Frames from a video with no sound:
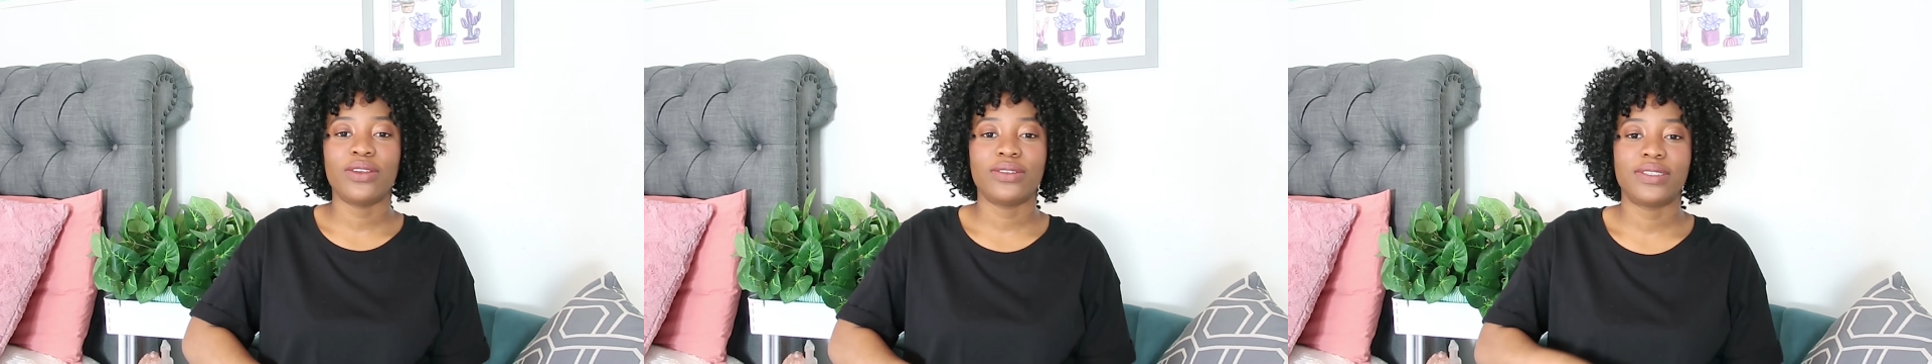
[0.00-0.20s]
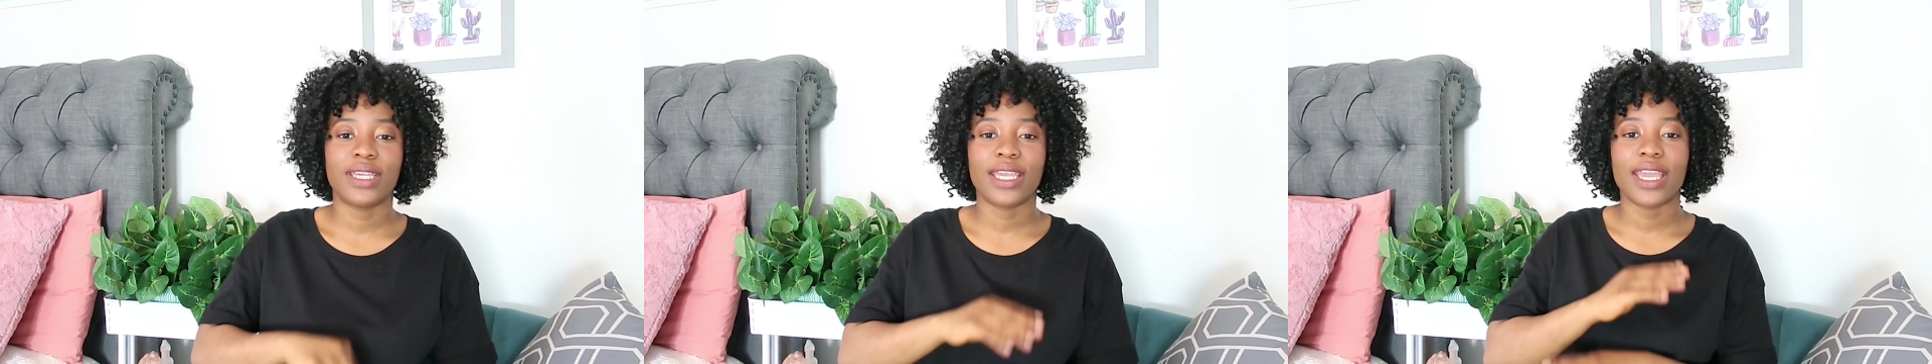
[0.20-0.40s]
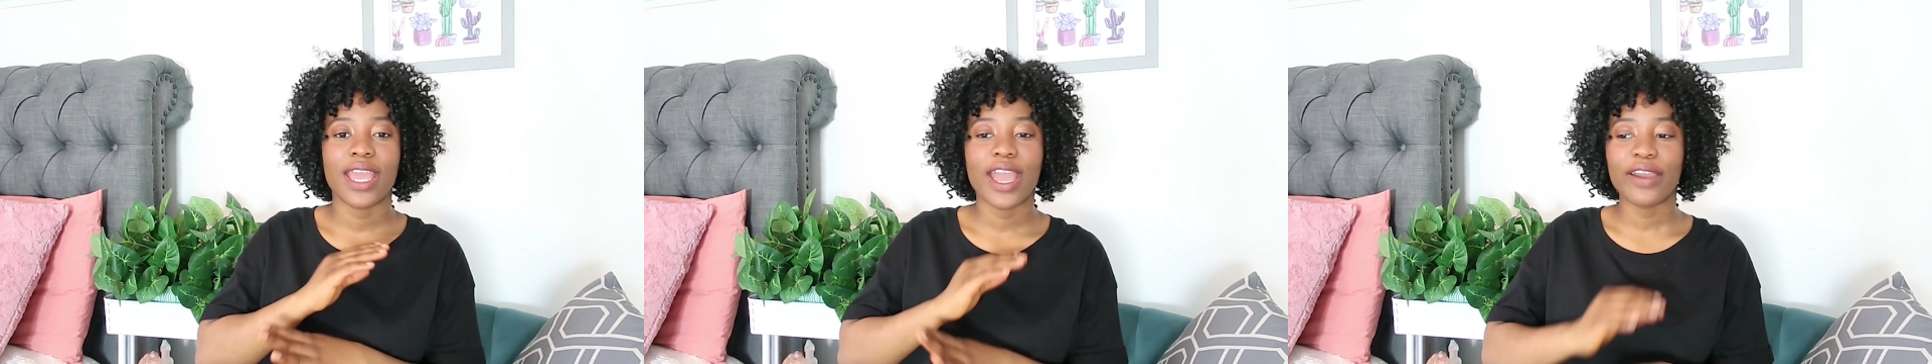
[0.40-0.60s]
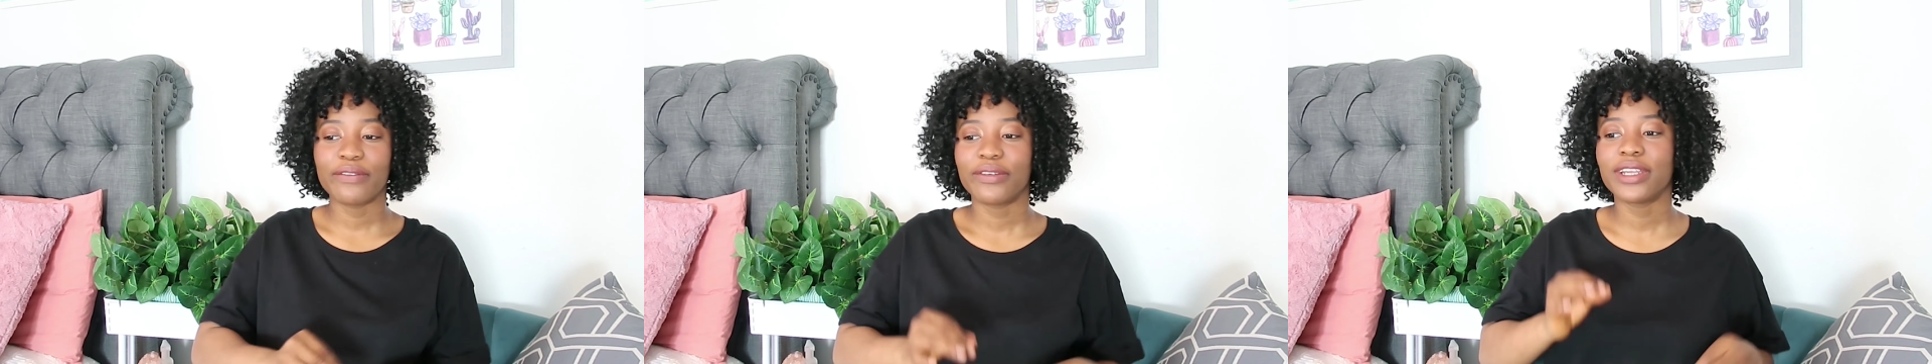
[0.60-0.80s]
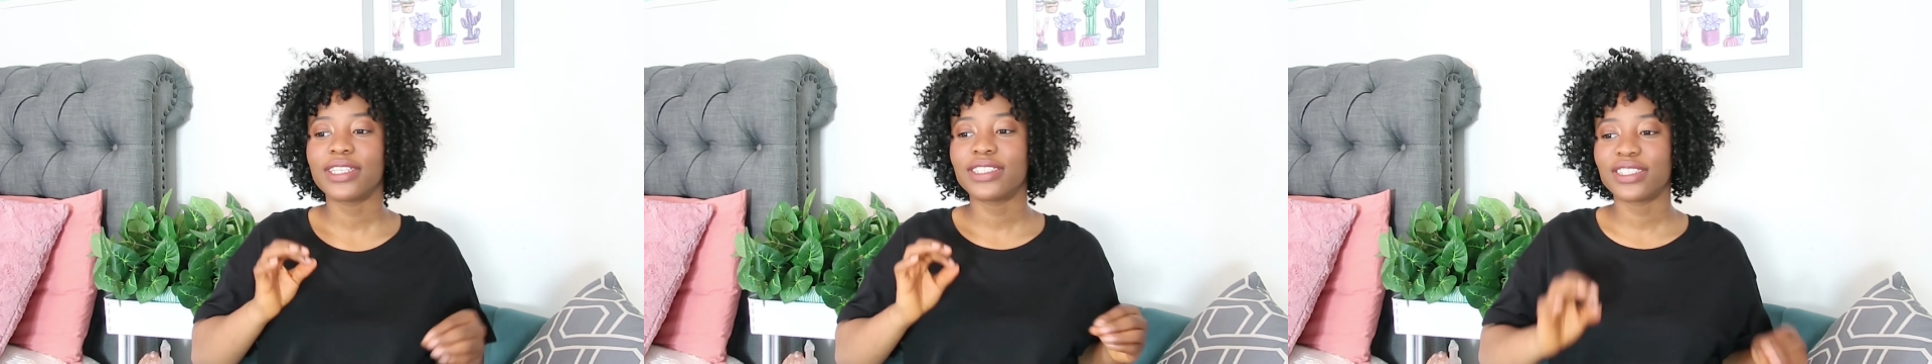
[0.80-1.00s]
using
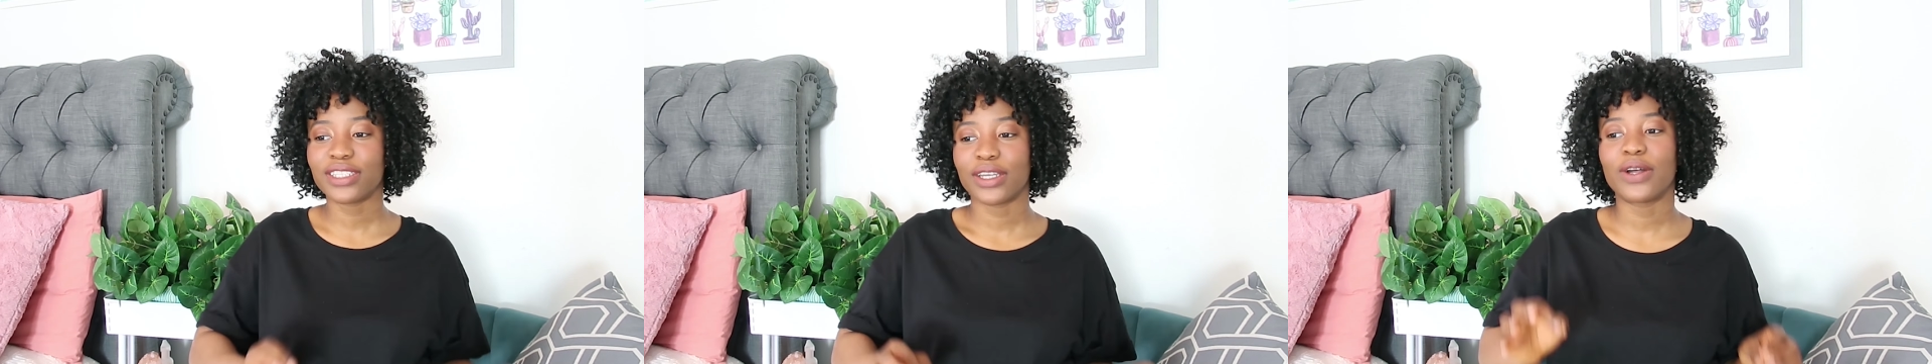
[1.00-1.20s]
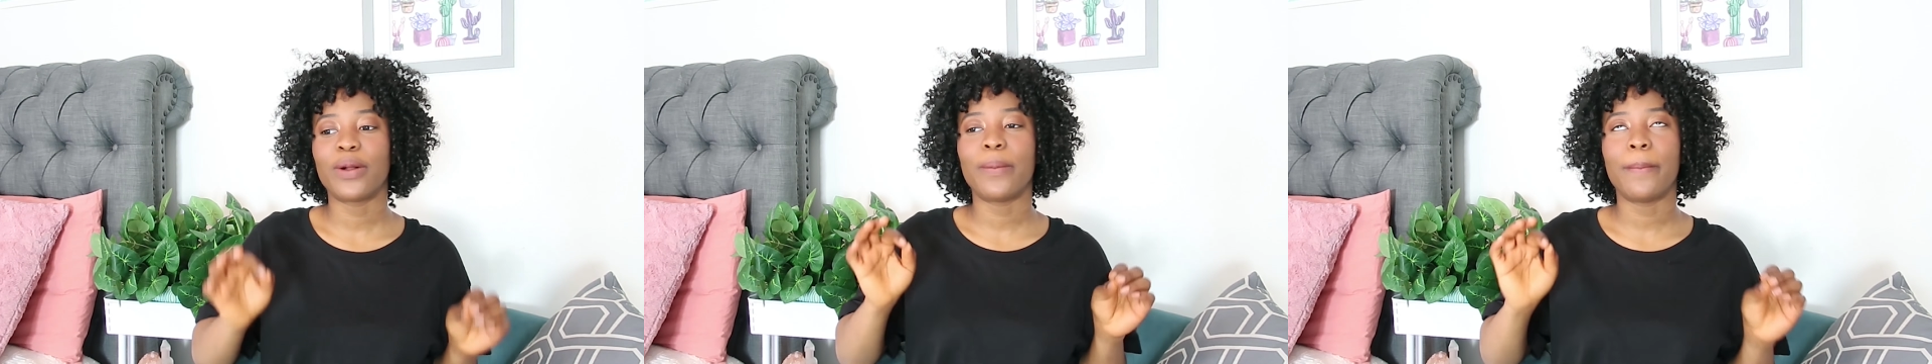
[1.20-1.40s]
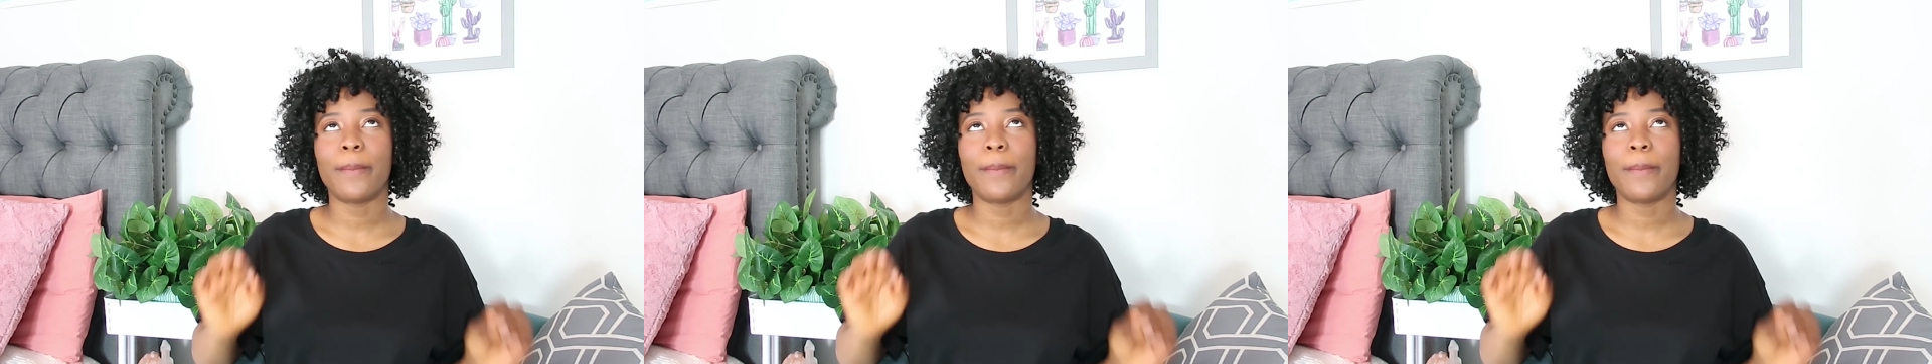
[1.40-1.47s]
every single